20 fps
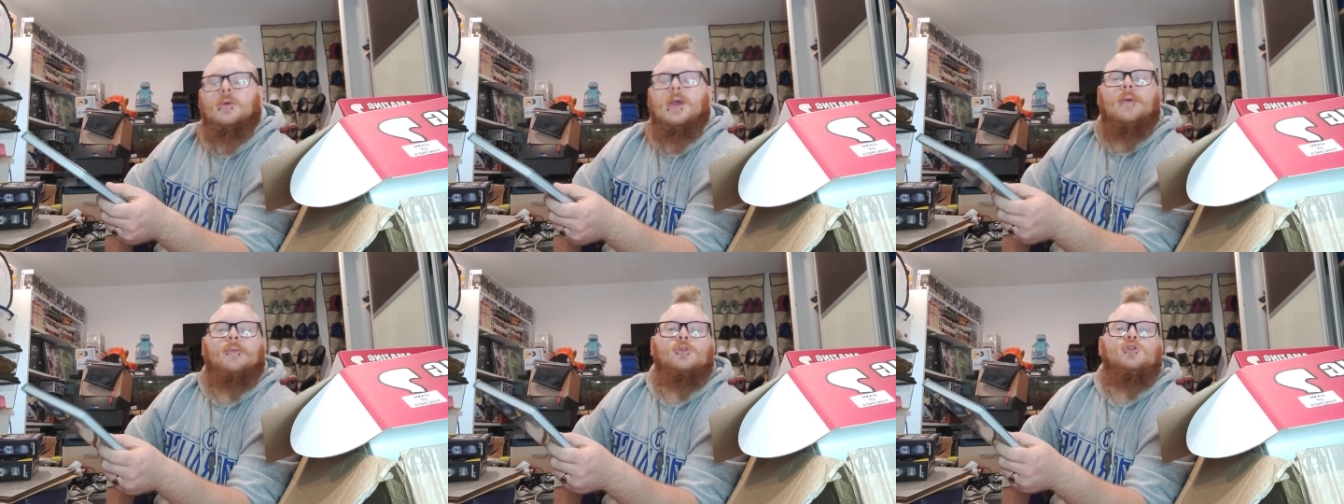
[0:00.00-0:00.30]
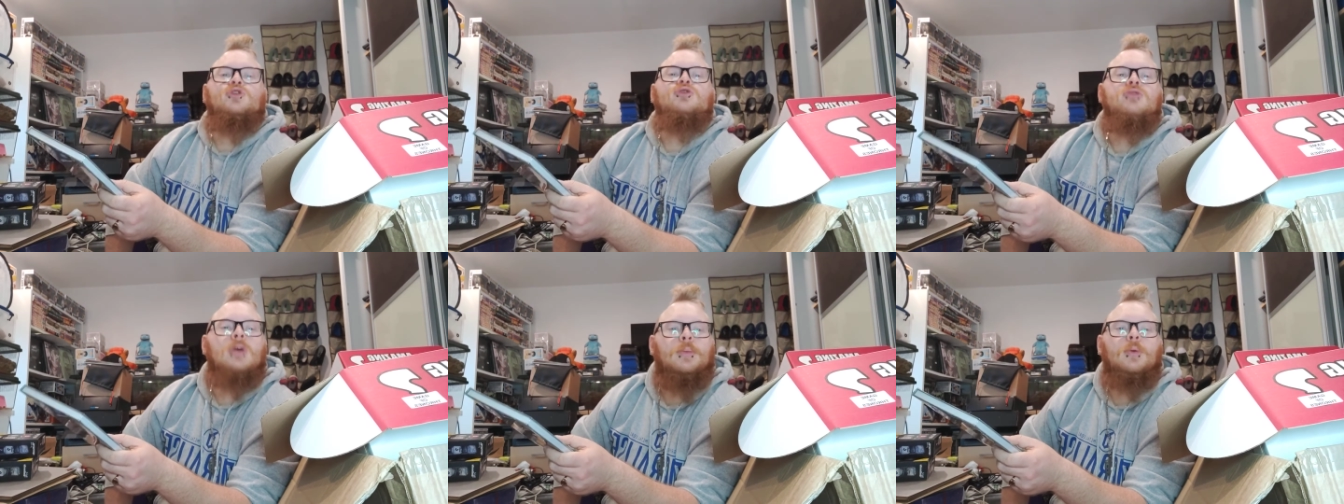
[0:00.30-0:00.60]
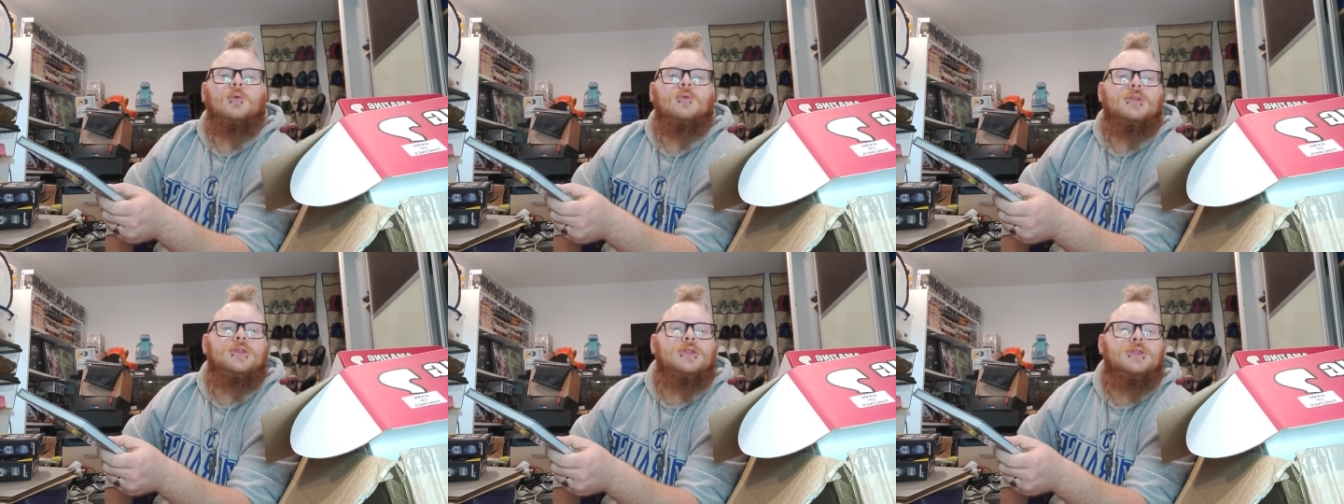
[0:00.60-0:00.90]
We have a
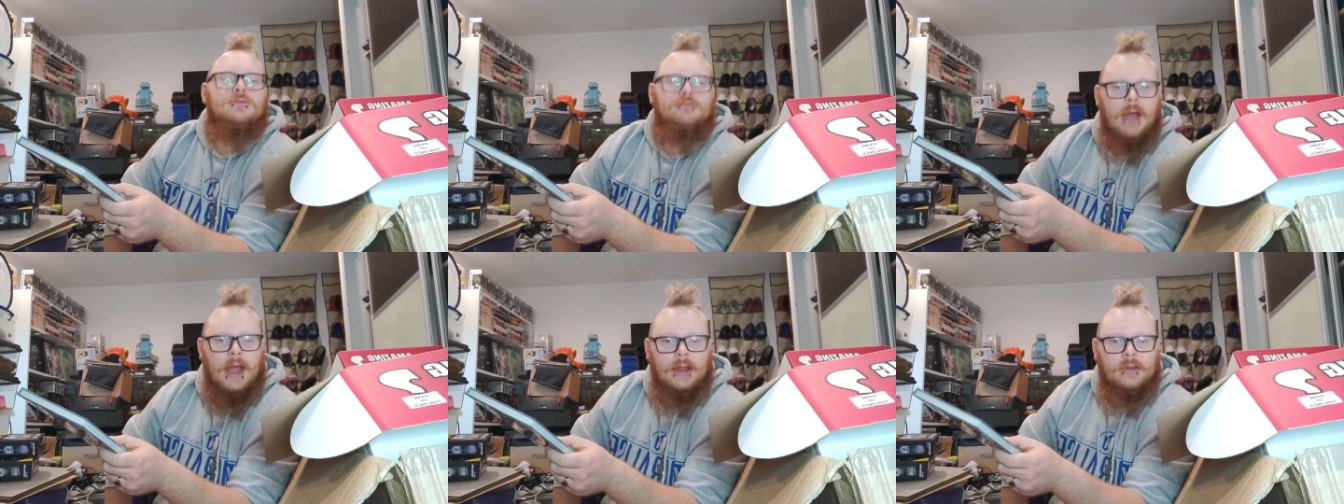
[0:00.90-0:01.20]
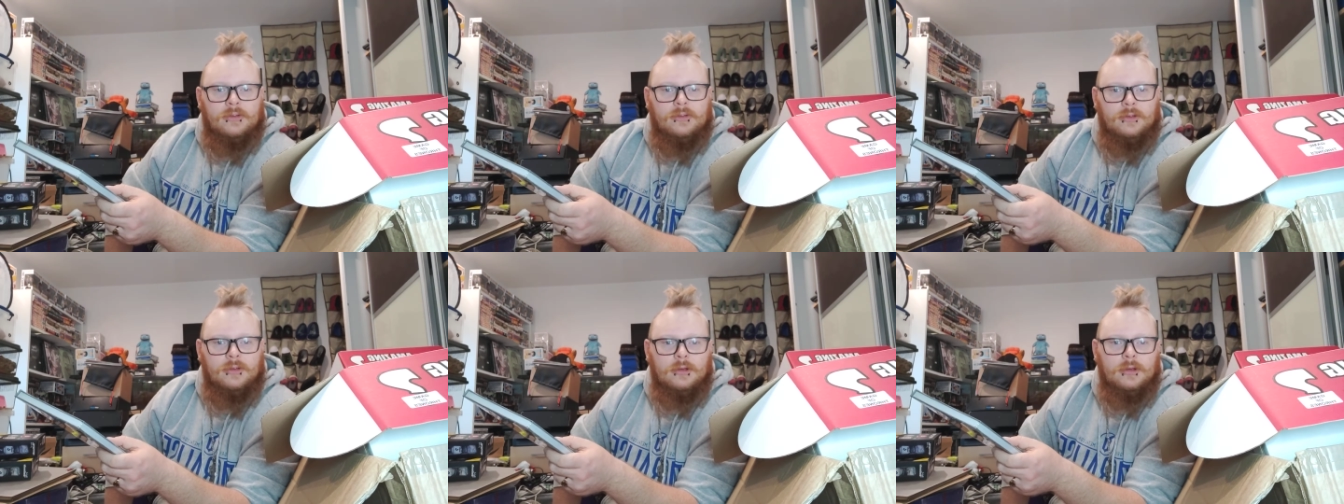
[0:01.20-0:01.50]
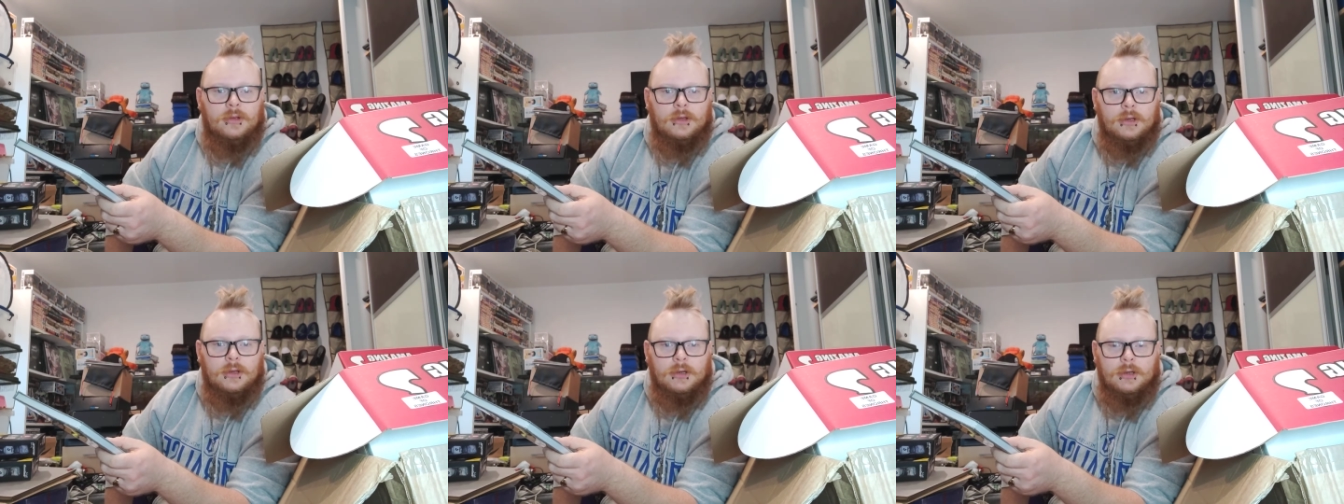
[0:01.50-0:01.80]
triple threat
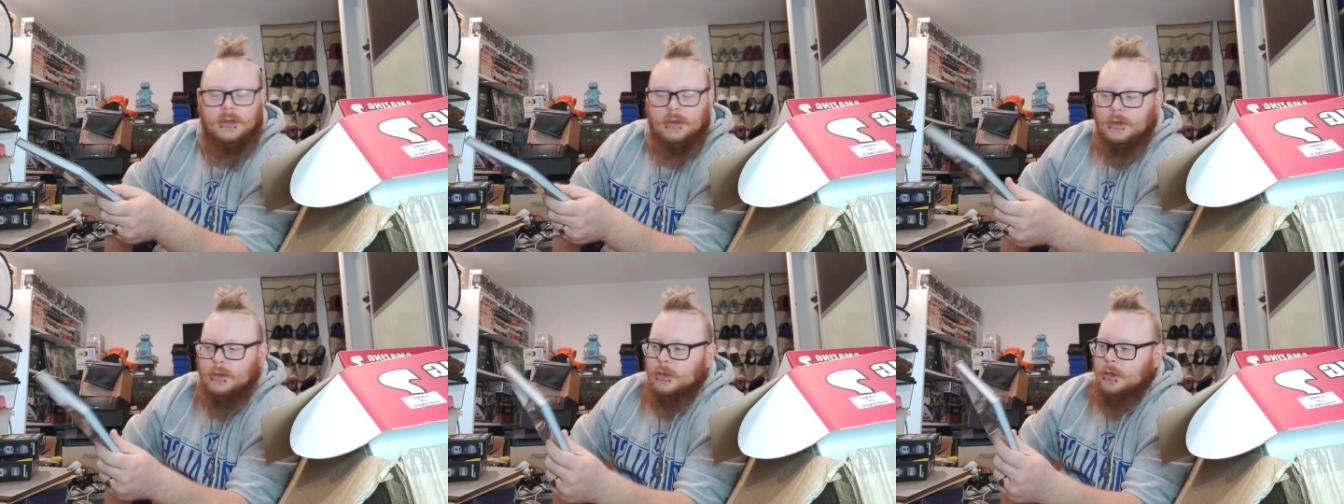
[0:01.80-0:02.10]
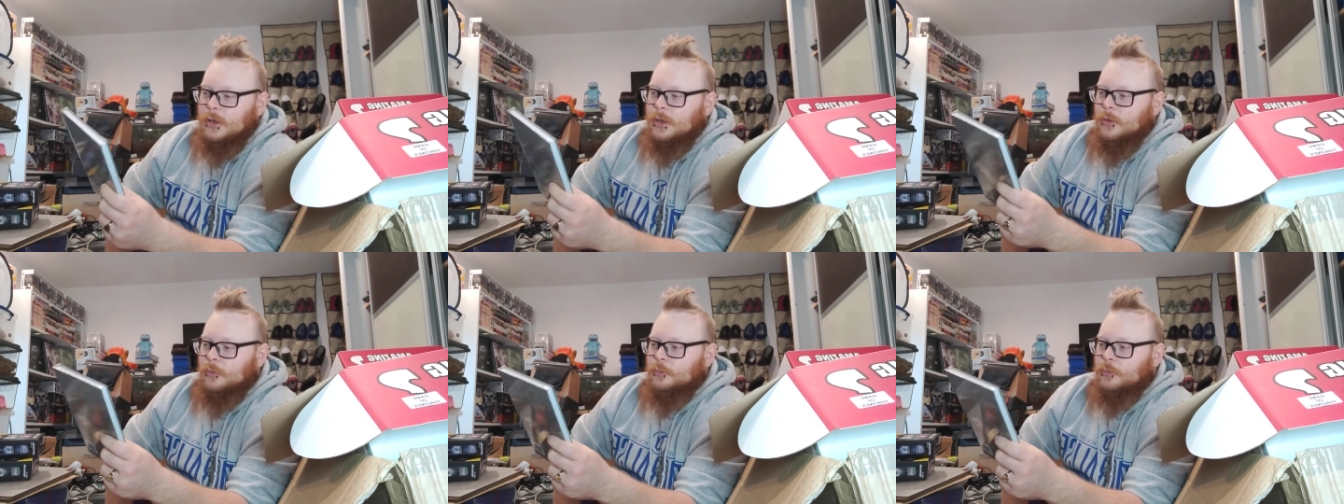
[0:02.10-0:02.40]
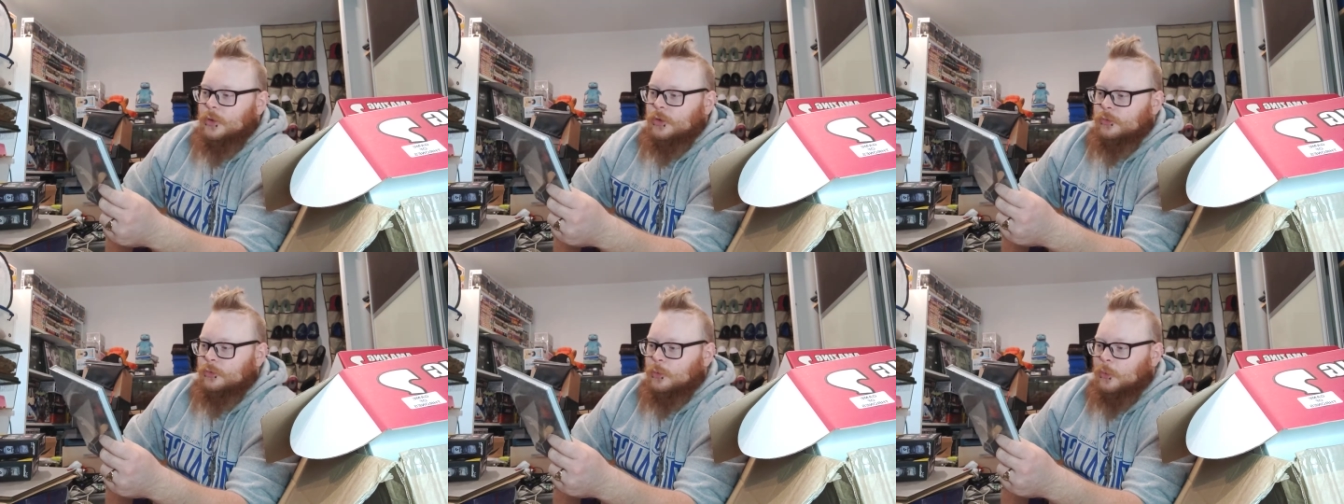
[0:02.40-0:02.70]

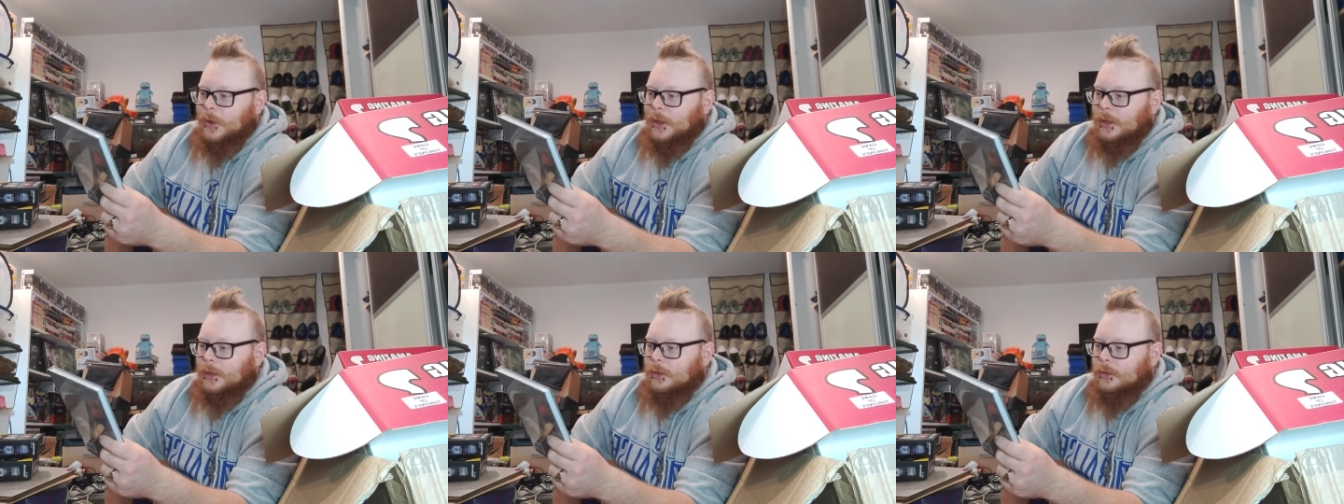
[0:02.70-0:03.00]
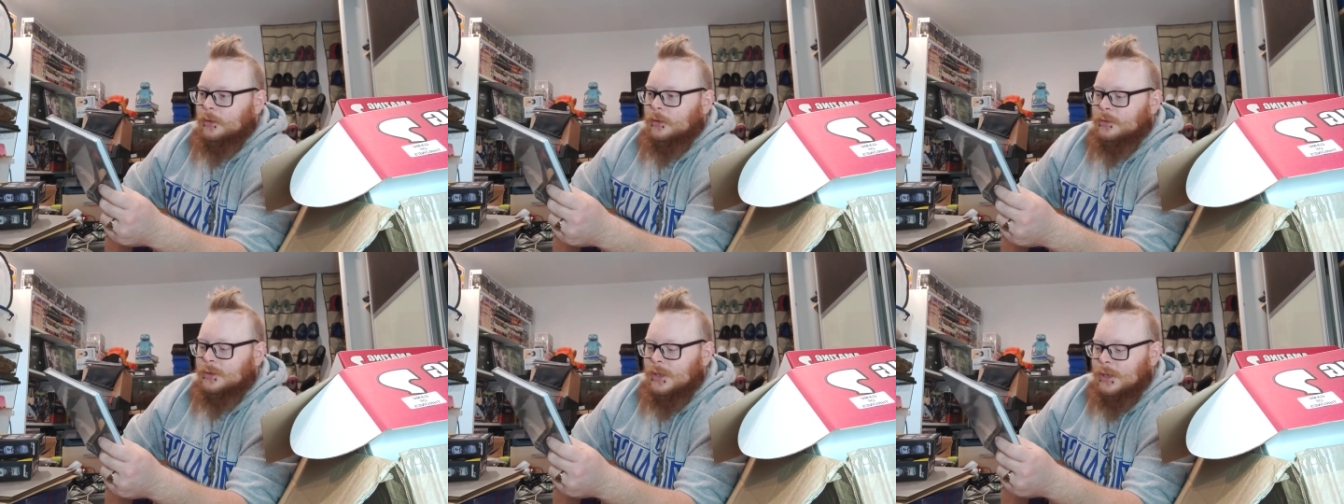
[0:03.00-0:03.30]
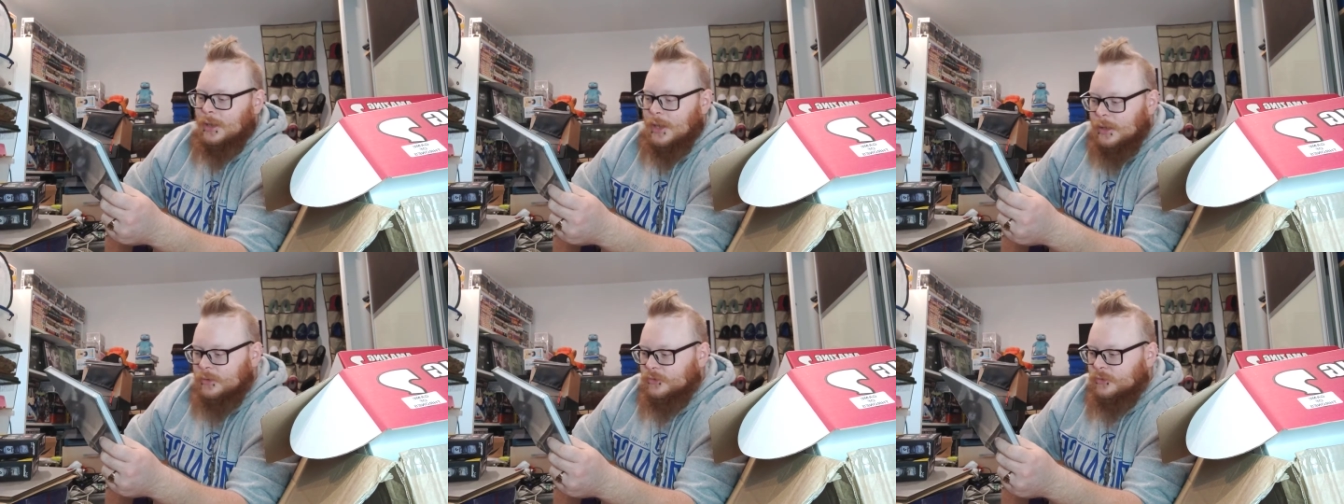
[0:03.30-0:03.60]
between the
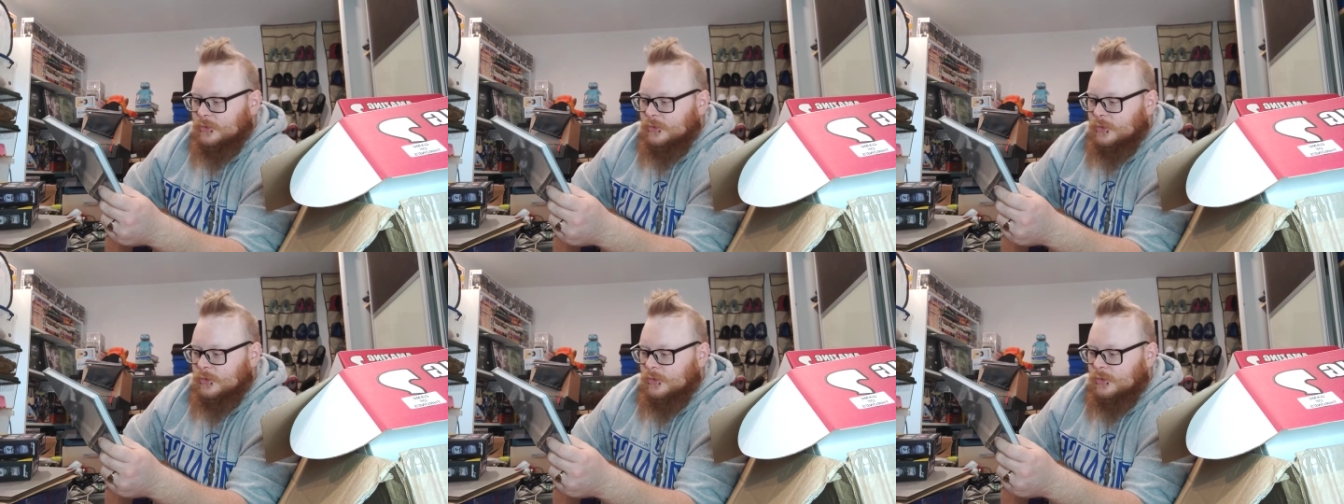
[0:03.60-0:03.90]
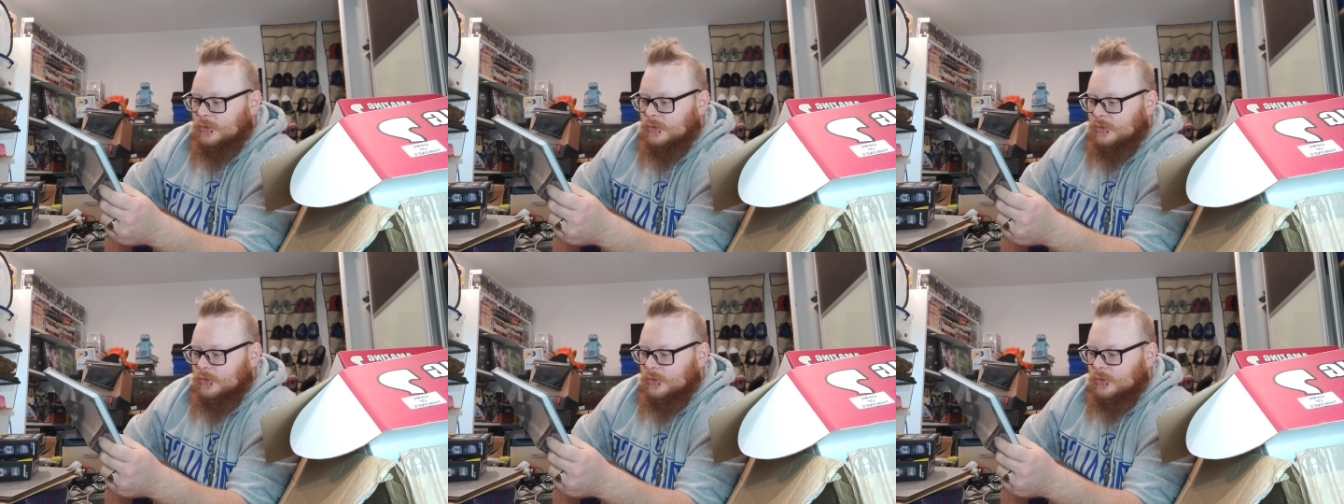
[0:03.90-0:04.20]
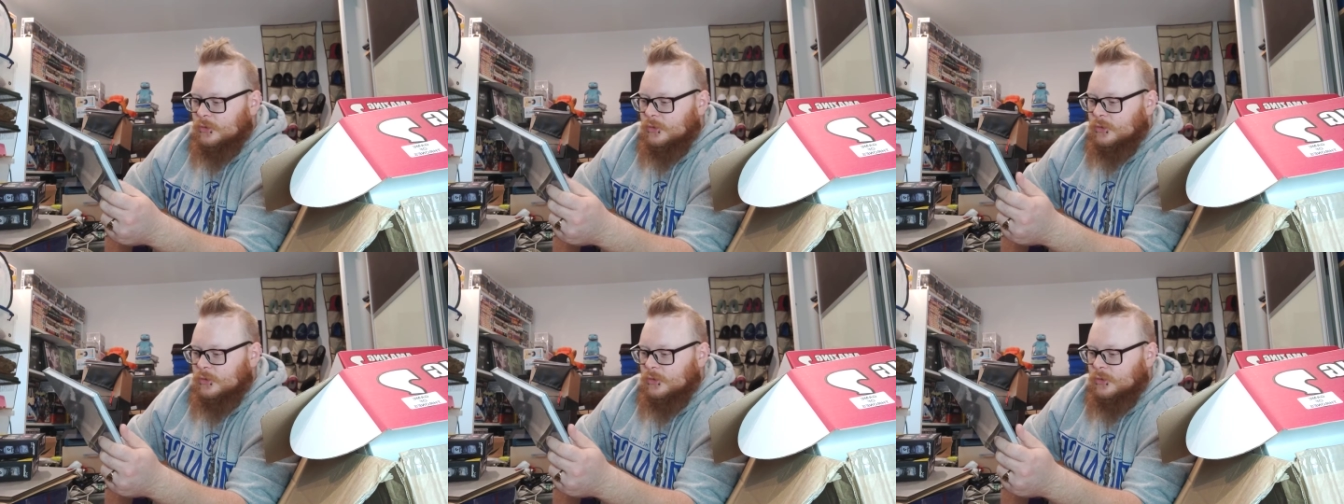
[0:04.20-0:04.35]
Lannisters,